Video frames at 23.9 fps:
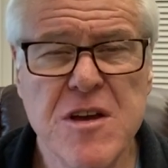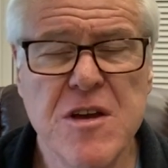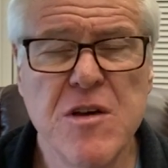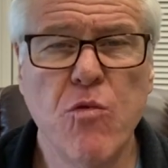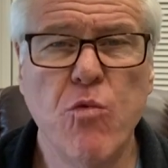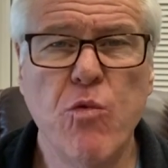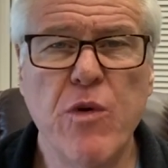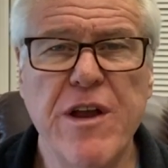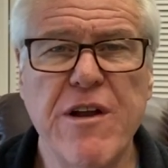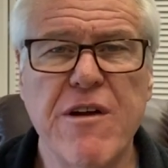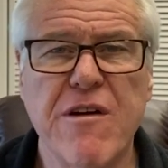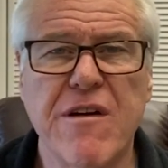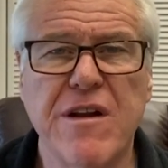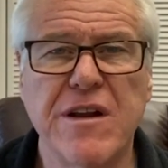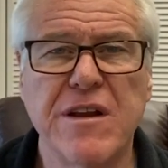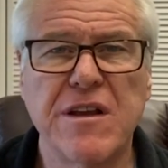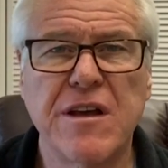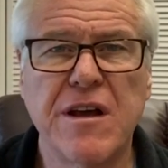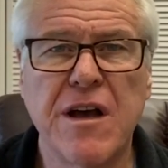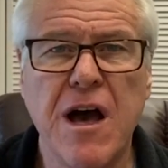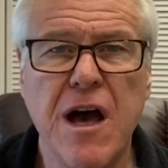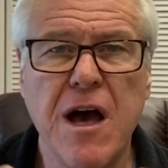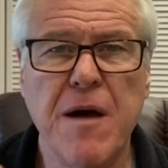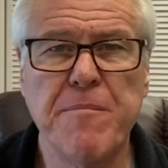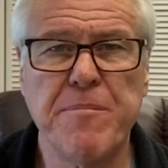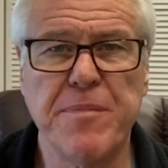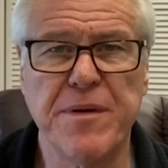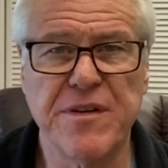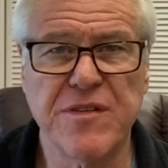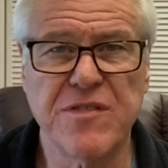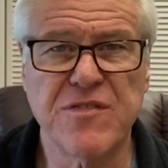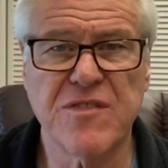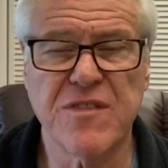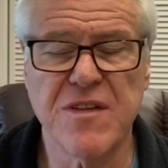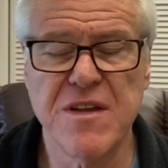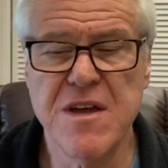We are
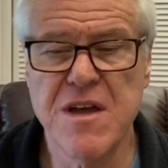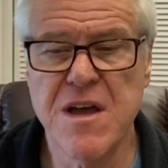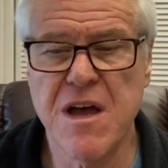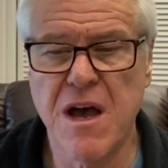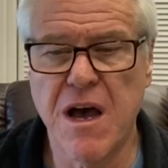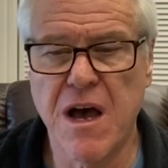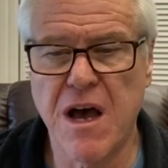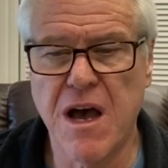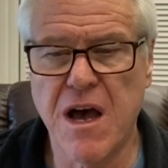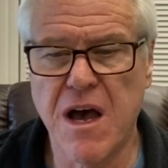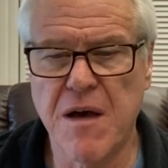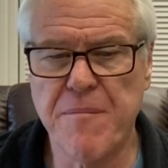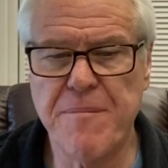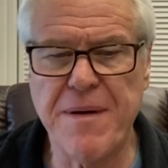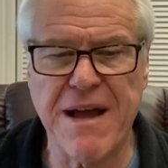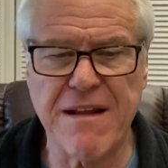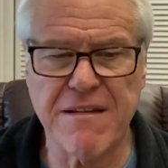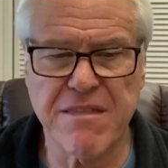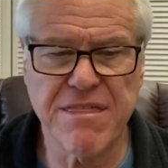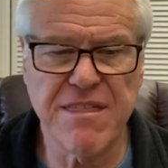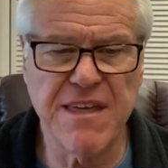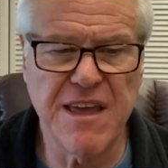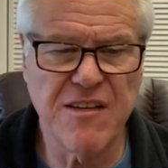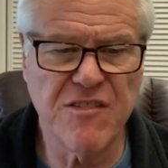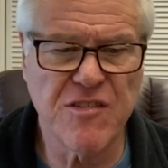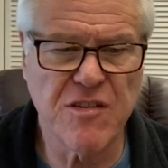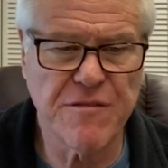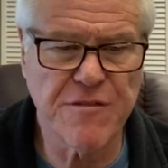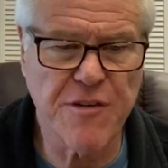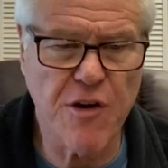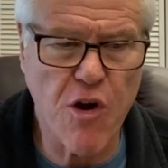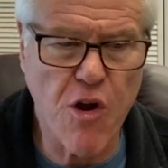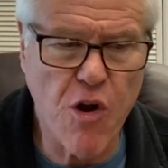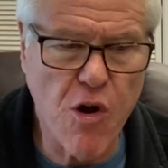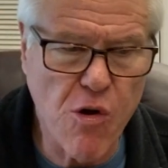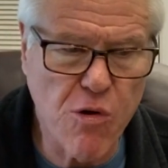encompassed about things of
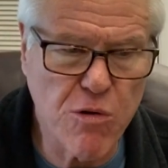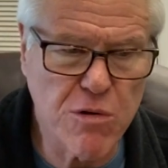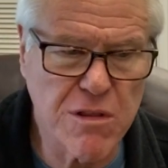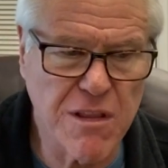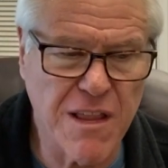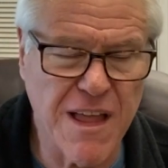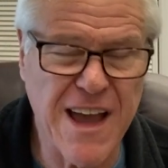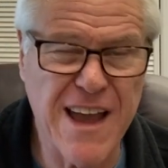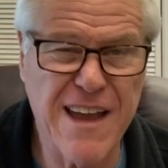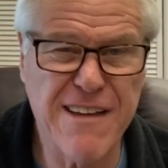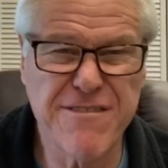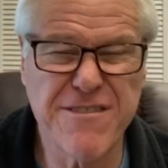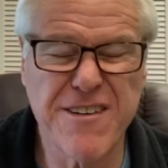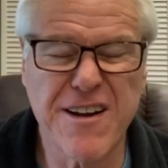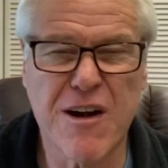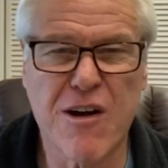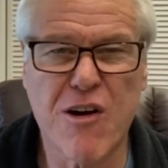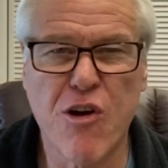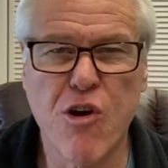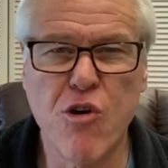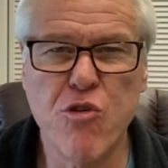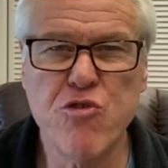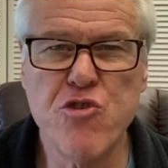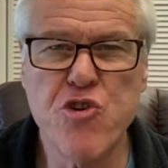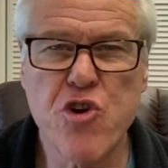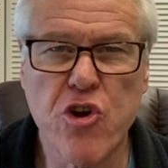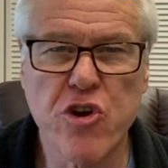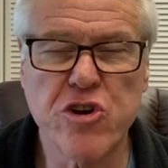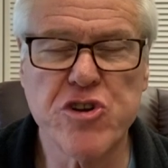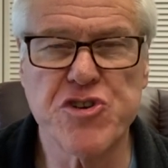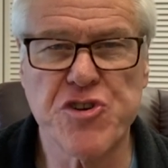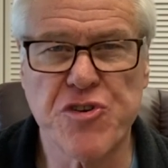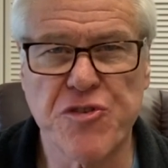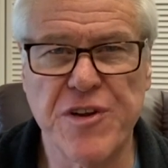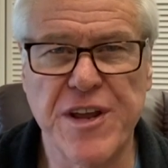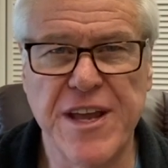our own life and our own
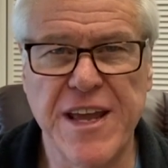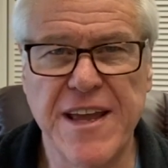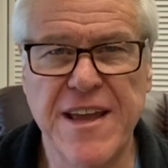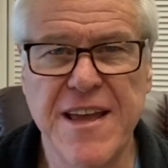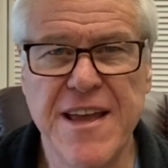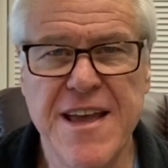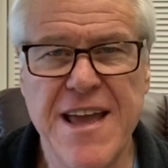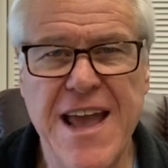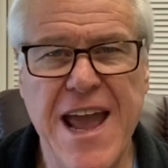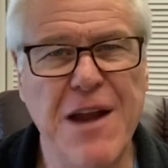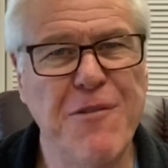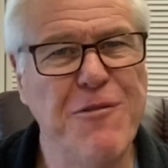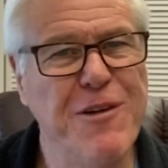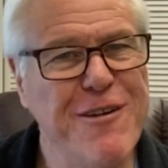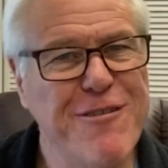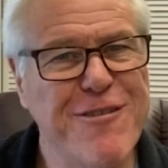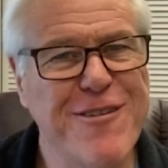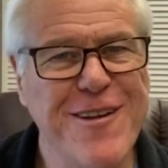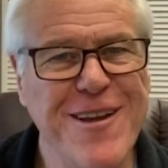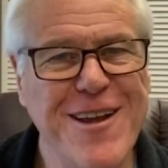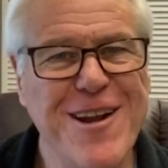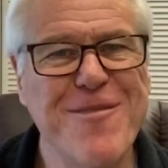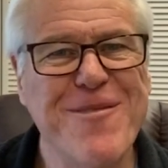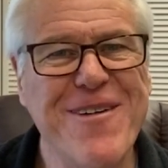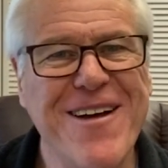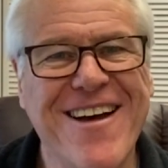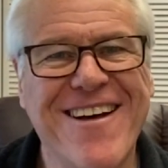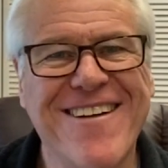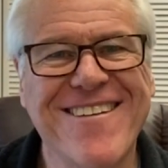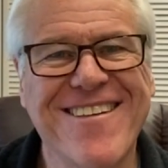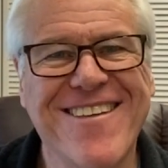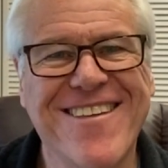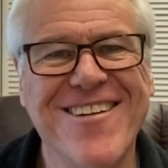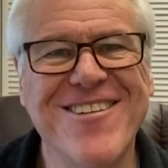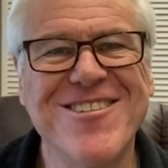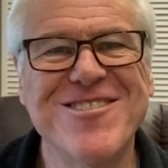nurturing, and we forget
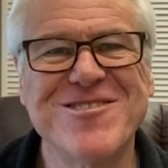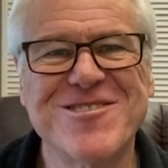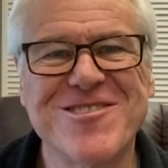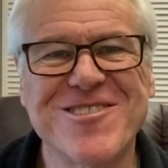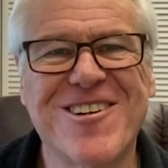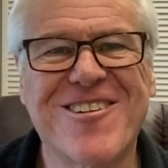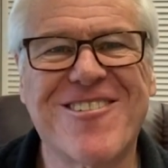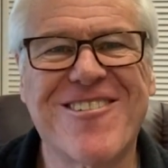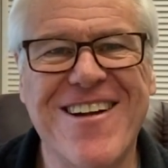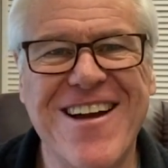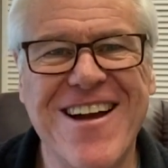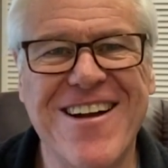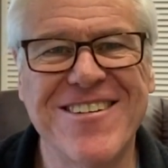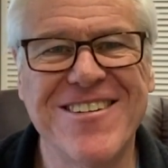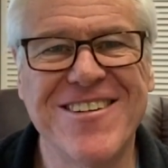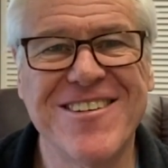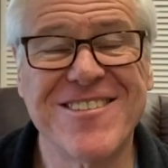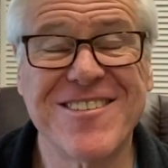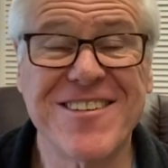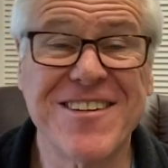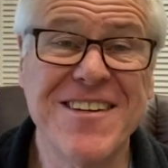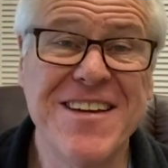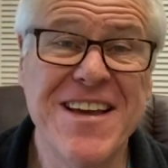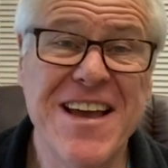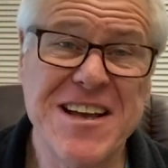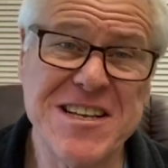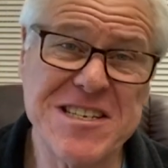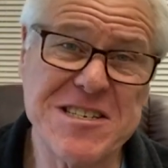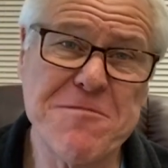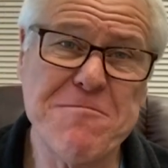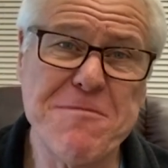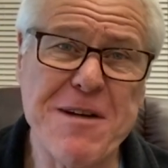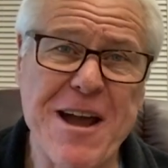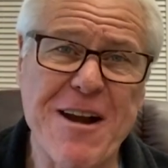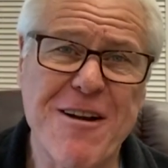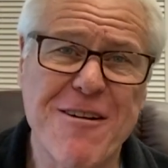about those that are around us. As a
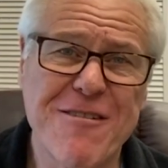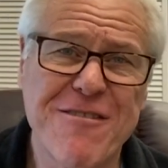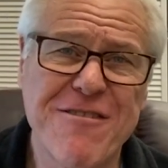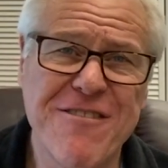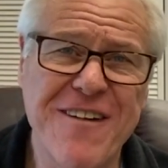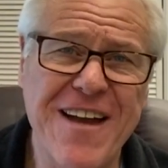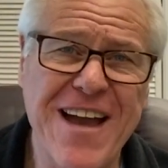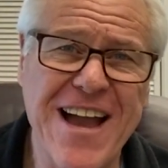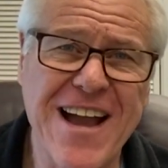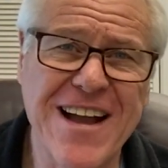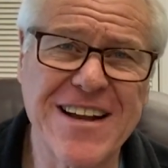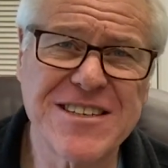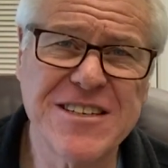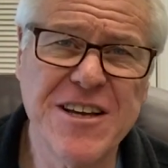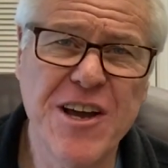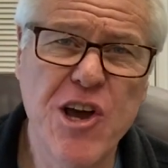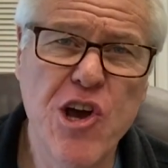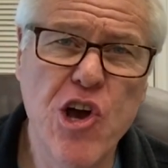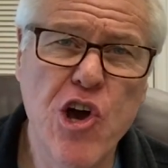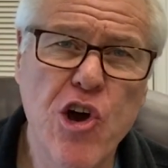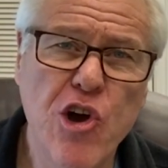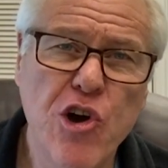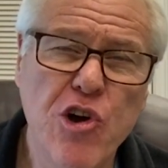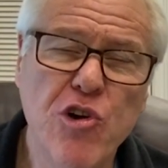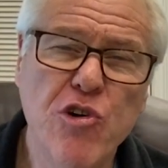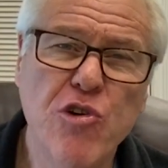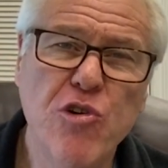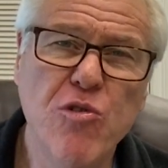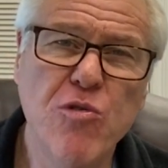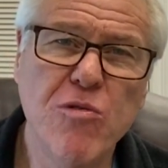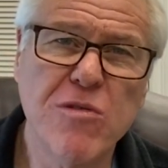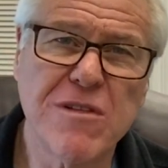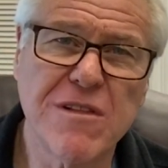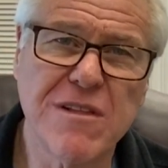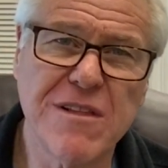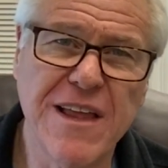matter of fact,
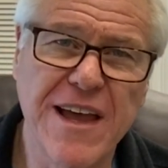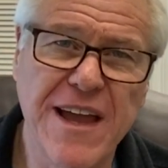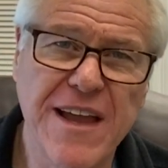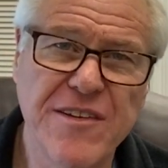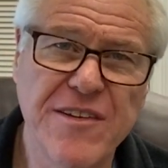who led